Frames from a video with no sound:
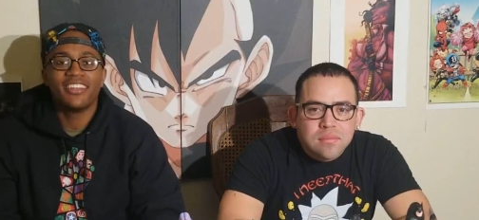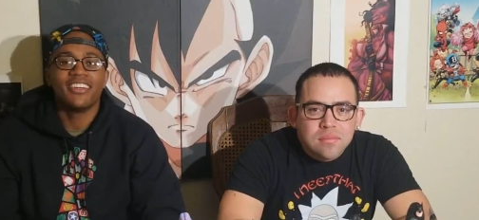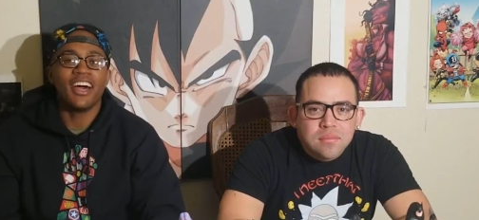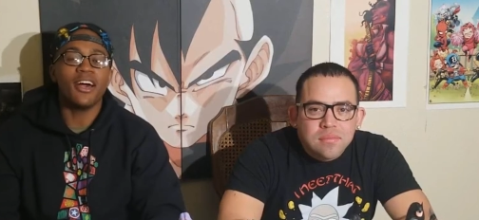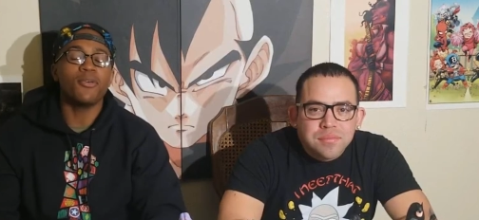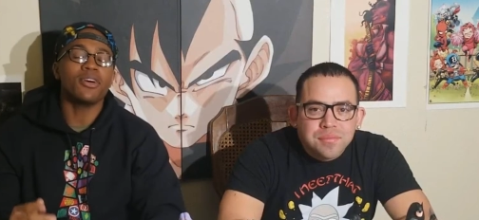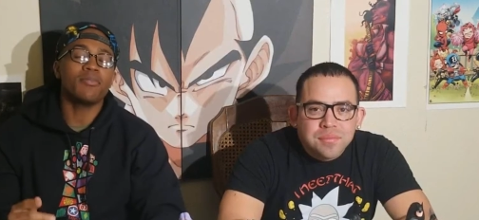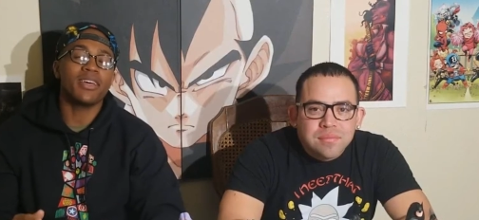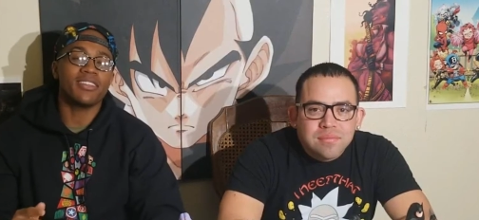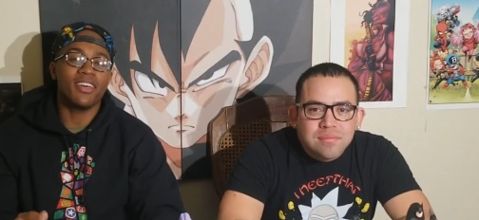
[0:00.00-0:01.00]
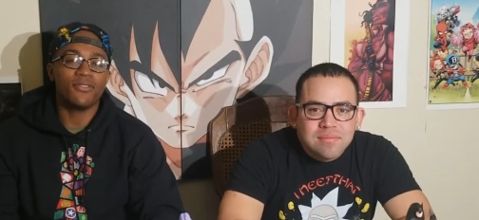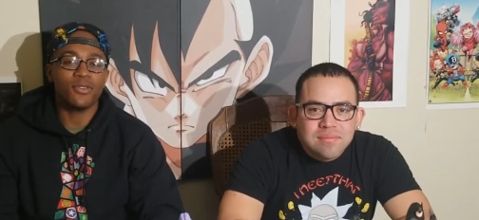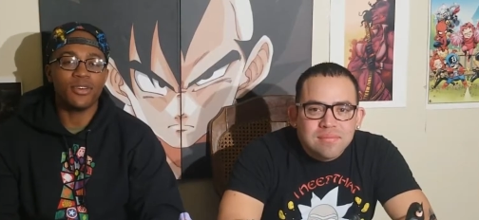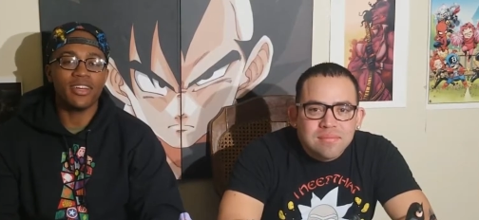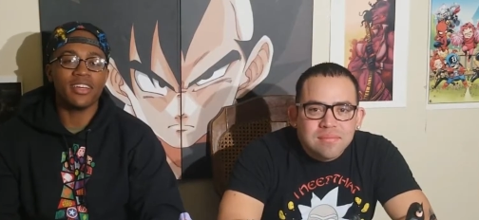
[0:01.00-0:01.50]
Speaker 1: Hi, welcome back to
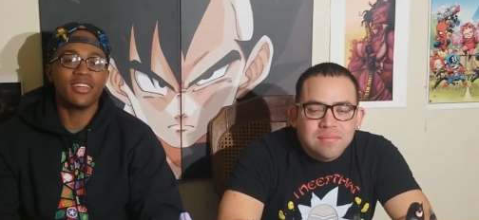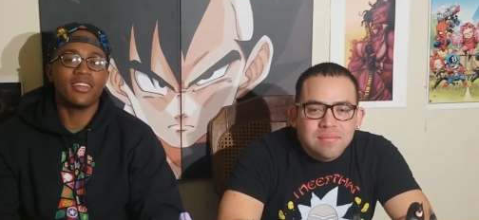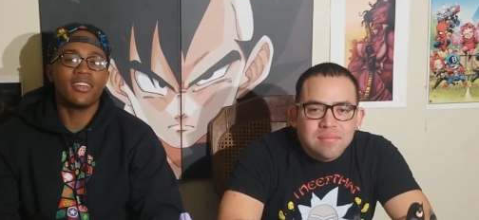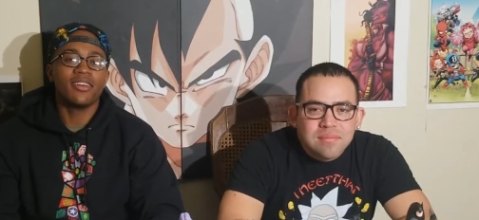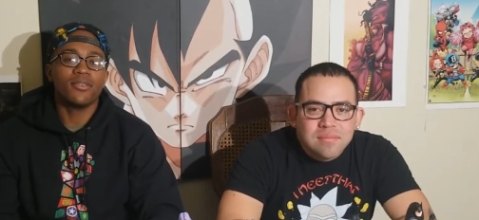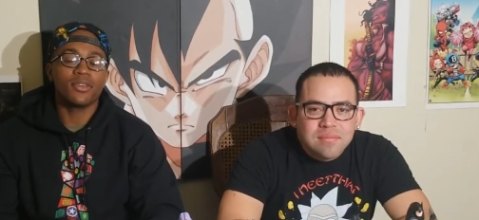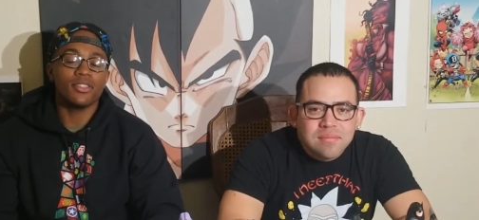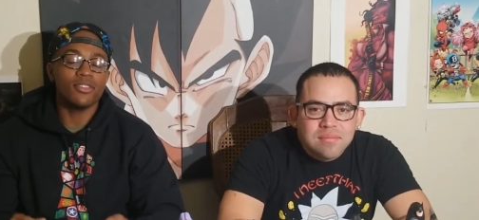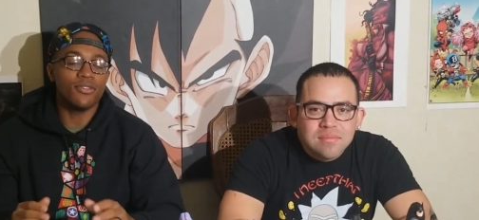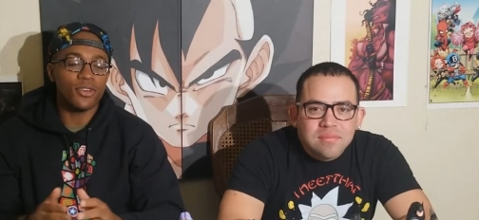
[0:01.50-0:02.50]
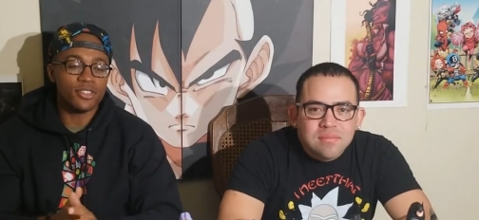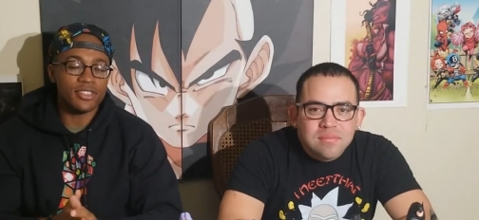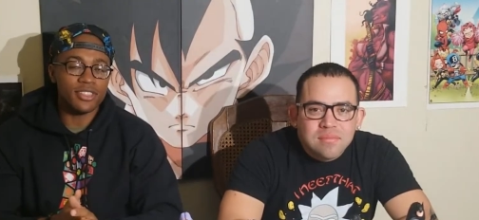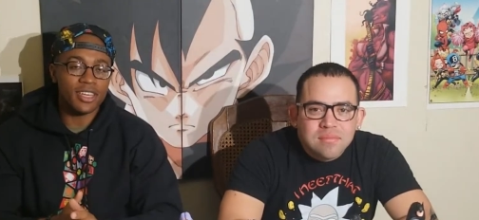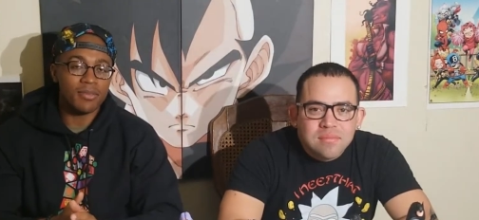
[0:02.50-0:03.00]
F4A. We're gonna do the
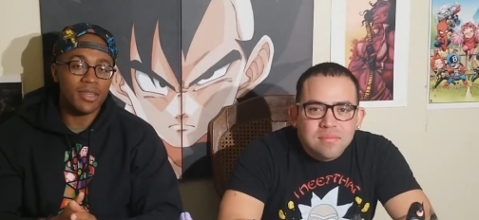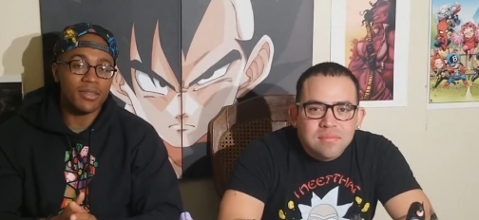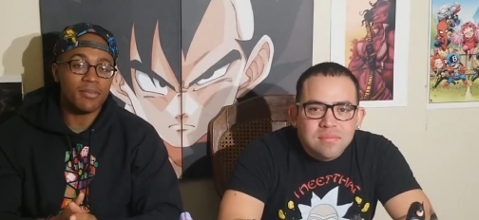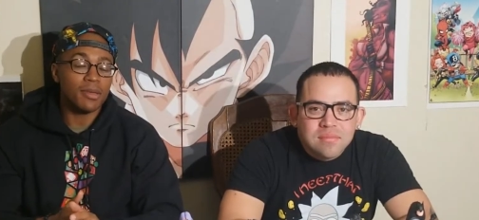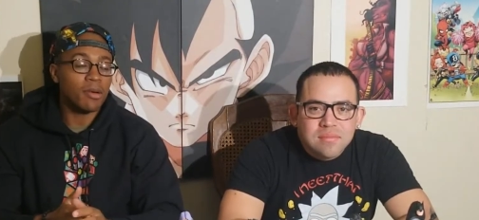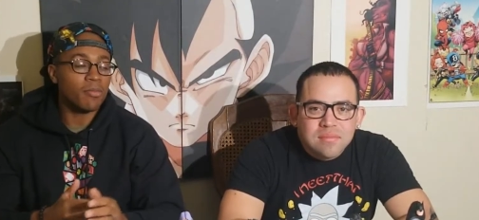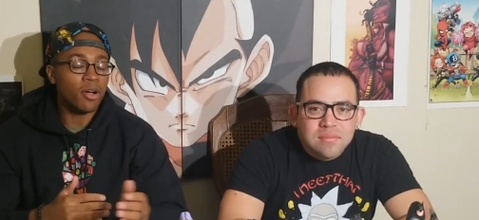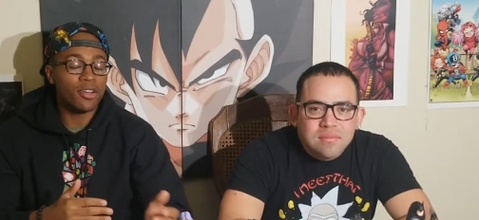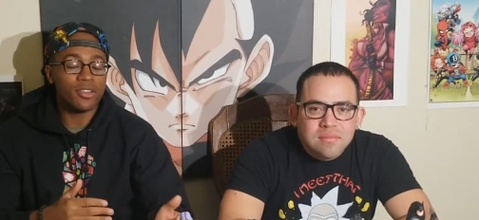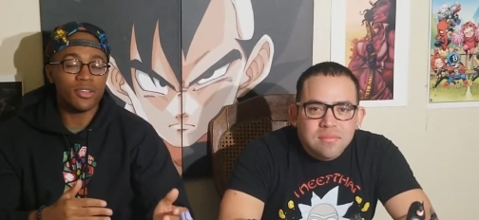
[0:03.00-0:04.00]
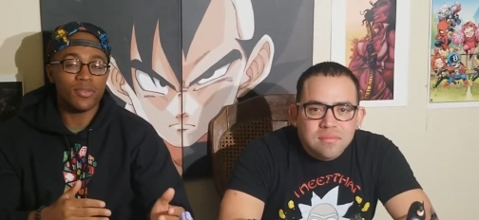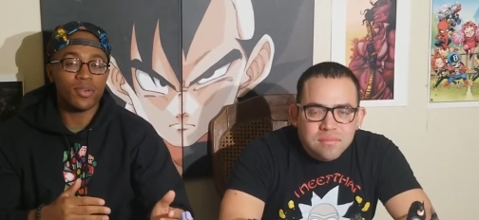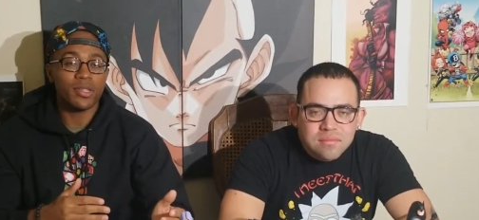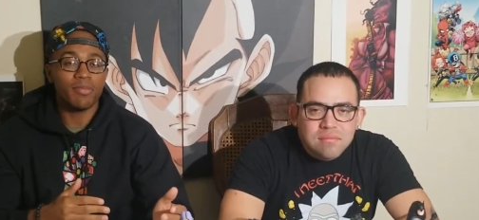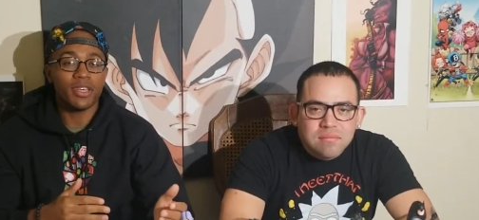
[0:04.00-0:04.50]
versus segment. Me and my partner, we're
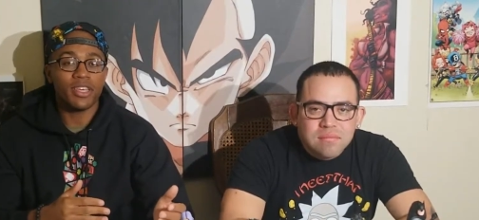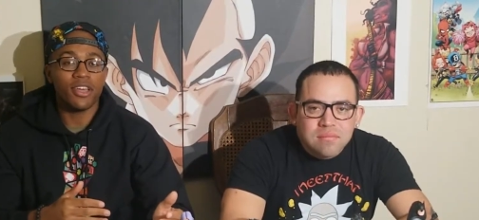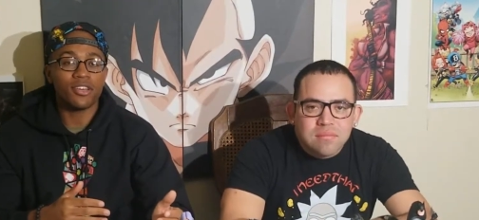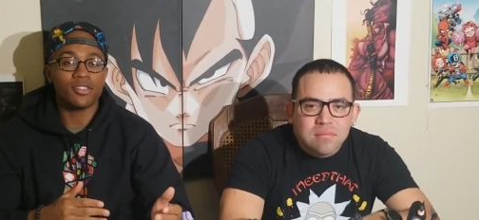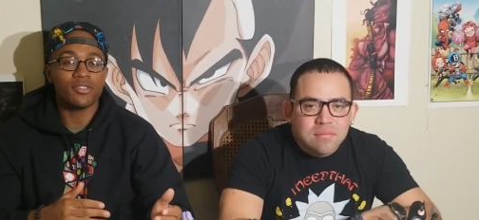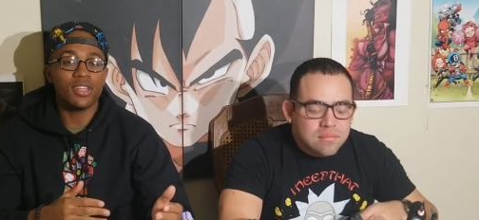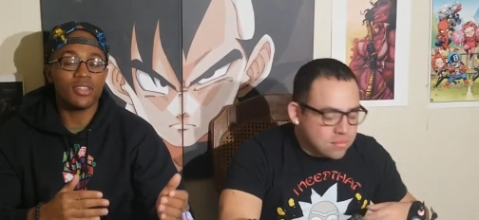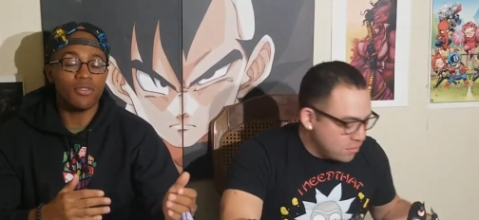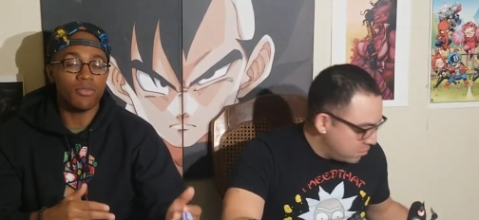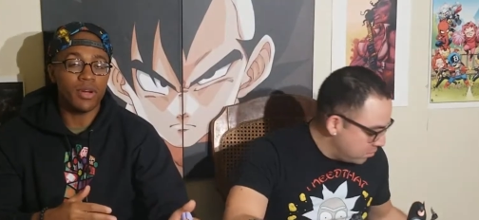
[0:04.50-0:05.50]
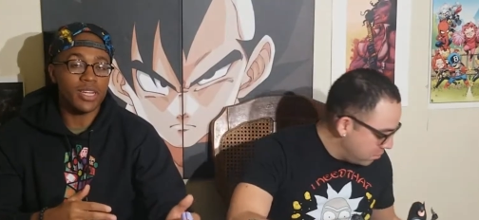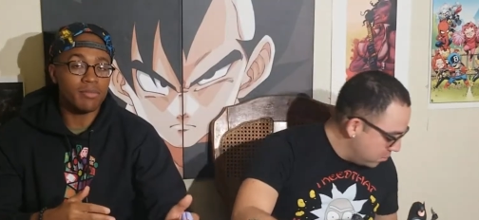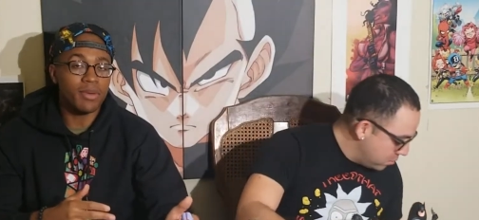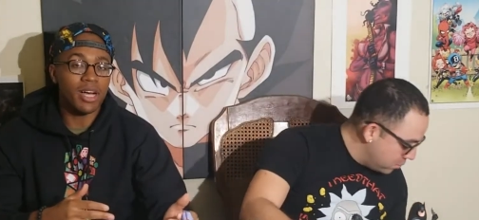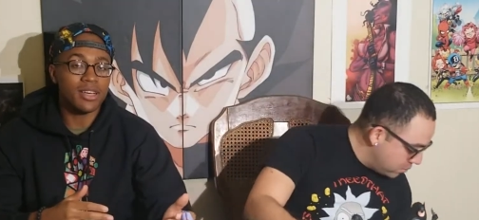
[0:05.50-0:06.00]
gonna pick characters out of a random
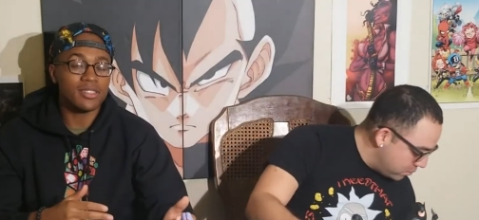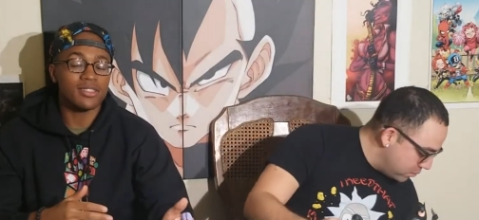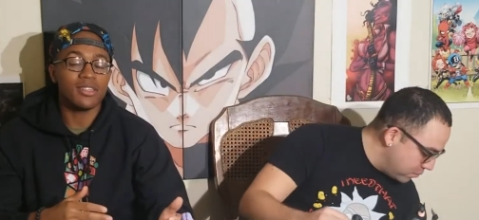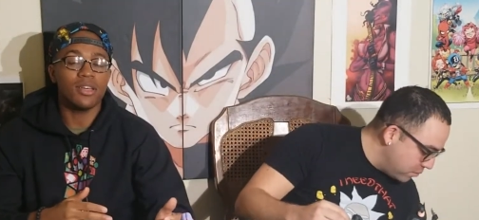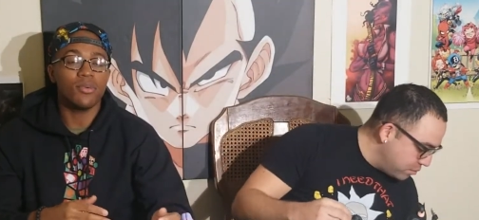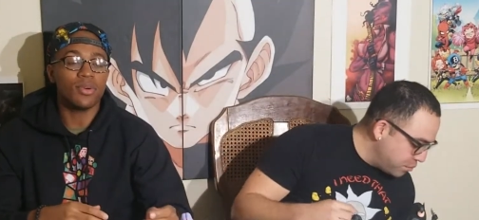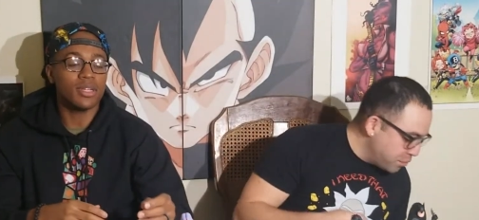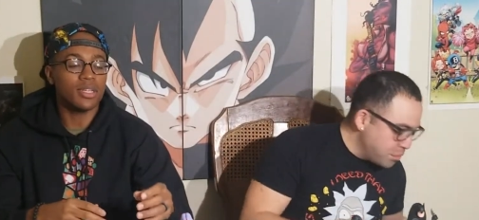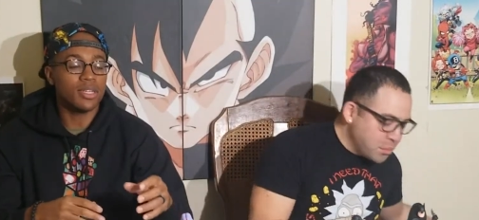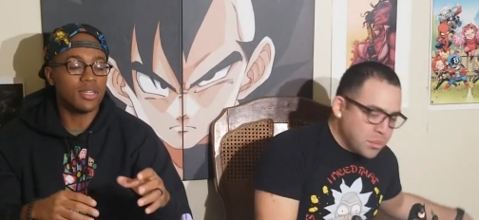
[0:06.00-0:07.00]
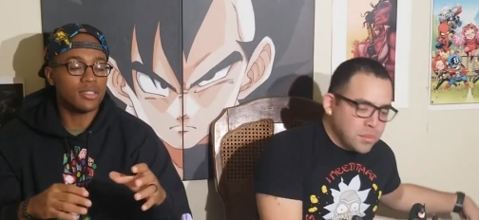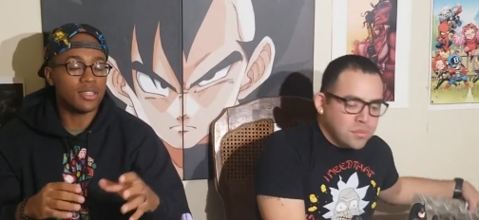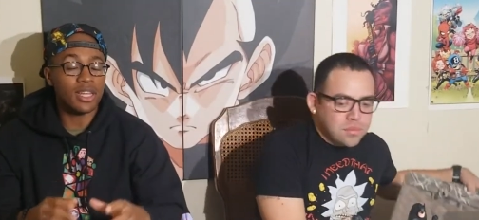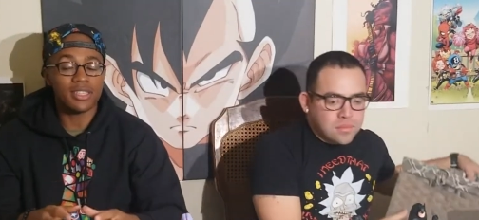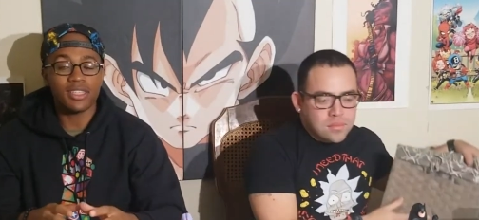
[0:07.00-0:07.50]
box, and we're gonna
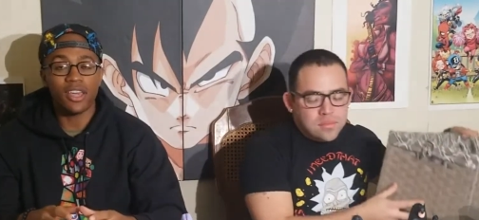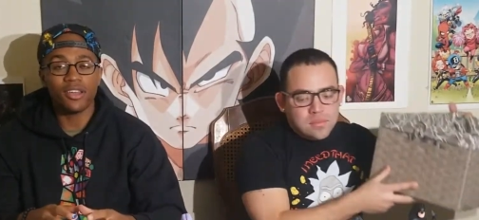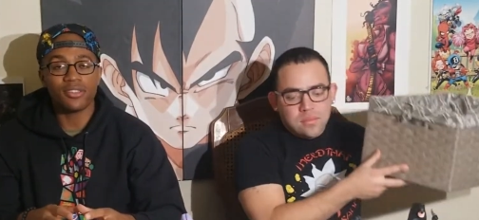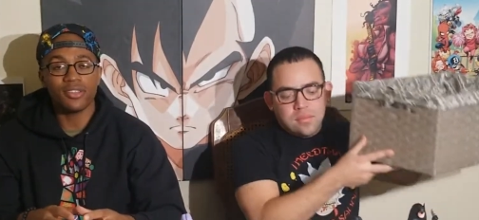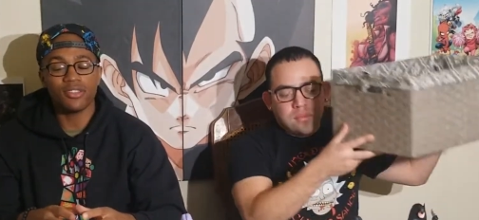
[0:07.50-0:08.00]
select a character and